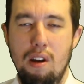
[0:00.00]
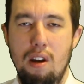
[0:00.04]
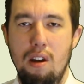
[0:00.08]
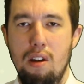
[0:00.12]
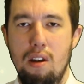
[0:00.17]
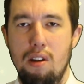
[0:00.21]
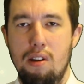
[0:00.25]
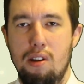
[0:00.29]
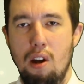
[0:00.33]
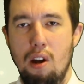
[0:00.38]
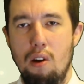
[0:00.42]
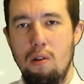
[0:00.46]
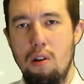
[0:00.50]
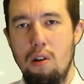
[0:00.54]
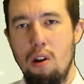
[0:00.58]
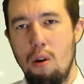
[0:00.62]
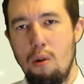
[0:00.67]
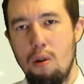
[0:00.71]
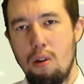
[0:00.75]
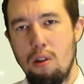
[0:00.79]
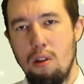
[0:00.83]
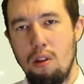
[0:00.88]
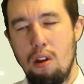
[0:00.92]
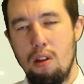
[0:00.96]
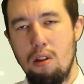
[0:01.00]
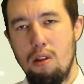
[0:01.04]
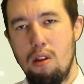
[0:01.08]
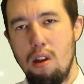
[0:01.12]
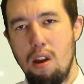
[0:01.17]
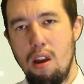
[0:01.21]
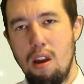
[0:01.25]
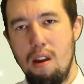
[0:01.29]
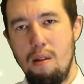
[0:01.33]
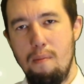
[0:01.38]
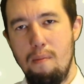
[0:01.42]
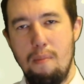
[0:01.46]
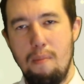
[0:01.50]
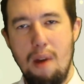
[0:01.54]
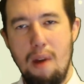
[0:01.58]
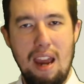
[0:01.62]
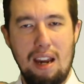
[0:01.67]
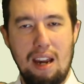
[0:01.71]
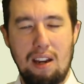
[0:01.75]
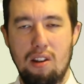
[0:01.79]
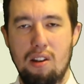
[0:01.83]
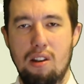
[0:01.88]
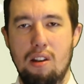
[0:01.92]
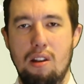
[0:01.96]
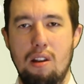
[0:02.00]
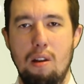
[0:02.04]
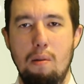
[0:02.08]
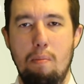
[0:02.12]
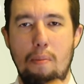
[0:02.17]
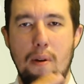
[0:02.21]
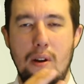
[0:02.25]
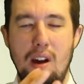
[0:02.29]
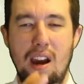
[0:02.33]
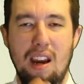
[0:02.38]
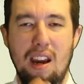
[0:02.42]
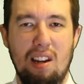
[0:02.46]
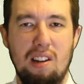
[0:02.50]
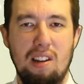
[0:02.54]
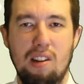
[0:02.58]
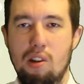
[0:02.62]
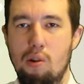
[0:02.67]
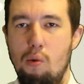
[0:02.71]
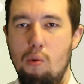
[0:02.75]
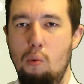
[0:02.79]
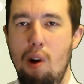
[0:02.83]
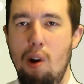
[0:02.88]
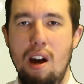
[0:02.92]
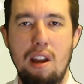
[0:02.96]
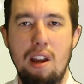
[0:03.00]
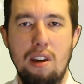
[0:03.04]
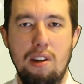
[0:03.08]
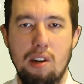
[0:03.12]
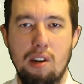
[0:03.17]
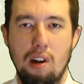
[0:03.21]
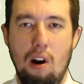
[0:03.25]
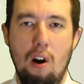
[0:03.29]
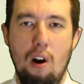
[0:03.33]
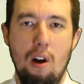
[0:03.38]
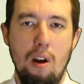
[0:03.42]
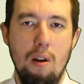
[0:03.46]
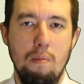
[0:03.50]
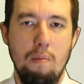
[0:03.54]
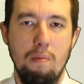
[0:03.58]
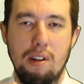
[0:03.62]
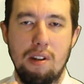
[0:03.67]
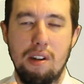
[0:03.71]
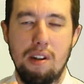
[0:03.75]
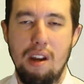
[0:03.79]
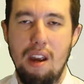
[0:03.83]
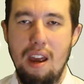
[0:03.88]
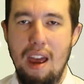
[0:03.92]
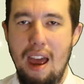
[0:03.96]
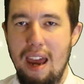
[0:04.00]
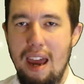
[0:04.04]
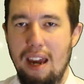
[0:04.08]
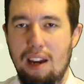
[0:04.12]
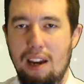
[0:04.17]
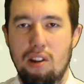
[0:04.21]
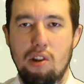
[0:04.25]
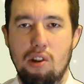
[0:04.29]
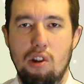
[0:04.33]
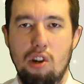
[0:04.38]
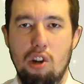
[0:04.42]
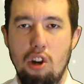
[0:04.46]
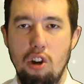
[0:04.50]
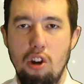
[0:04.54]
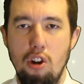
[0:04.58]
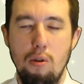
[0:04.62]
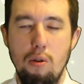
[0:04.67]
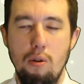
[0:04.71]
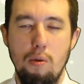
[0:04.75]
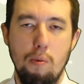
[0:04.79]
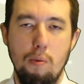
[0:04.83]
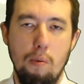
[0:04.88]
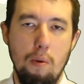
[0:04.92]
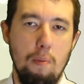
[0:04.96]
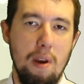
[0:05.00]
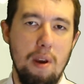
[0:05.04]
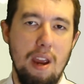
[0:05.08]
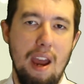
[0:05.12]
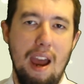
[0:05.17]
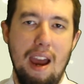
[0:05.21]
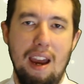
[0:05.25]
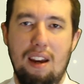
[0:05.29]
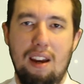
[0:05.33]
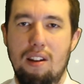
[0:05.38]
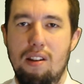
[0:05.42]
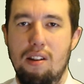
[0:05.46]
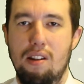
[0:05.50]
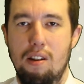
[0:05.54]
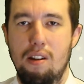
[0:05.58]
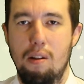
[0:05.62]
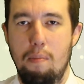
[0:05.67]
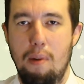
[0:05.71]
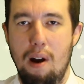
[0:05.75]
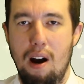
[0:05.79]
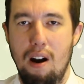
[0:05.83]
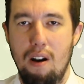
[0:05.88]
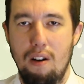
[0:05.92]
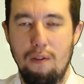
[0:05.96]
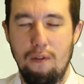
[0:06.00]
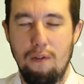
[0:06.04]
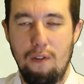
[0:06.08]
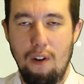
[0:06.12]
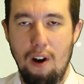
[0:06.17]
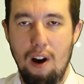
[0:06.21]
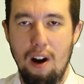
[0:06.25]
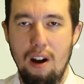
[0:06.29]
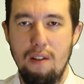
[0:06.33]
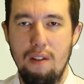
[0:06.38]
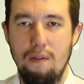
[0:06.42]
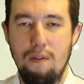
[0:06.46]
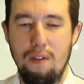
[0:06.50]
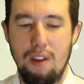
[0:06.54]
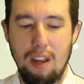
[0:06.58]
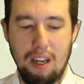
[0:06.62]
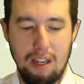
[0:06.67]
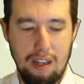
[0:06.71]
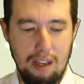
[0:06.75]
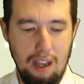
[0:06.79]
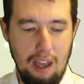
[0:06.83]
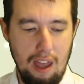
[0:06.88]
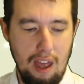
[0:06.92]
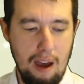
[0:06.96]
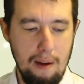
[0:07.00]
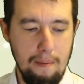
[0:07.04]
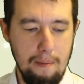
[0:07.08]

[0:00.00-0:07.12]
So knowing that the x squared times x cubed would be x to the power of 5, things like that.